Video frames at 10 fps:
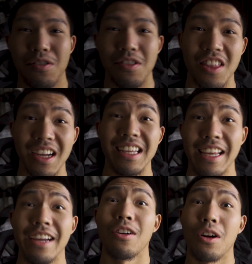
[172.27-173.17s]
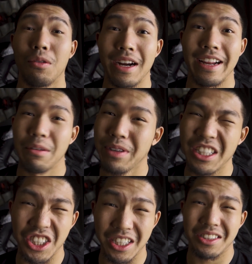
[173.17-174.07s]
the year already, and we
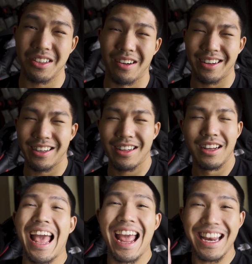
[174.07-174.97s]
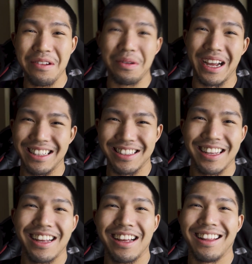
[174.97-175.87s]
just started. Anyways,
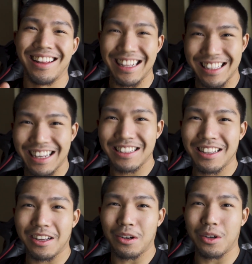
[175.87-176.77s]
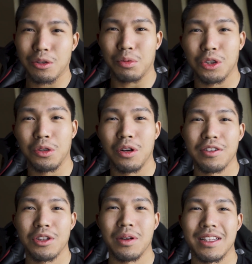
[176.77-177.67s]
let's get into the course. We'll shoot
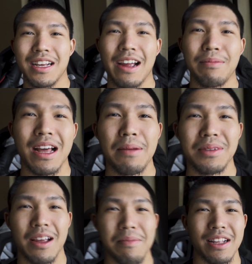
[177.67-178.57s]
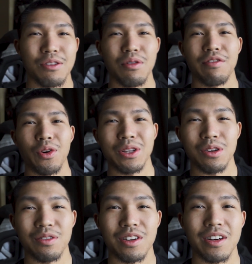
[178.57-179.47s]
over to a time lapse. I might do a
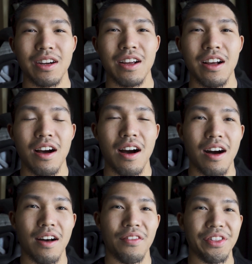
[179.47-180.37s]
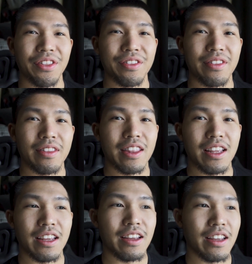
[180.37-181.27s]
voiceover on
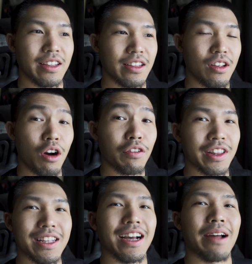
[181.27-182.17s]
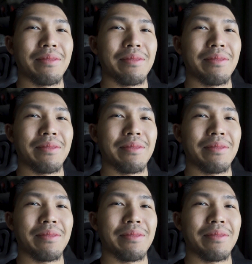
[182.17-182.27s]
over the time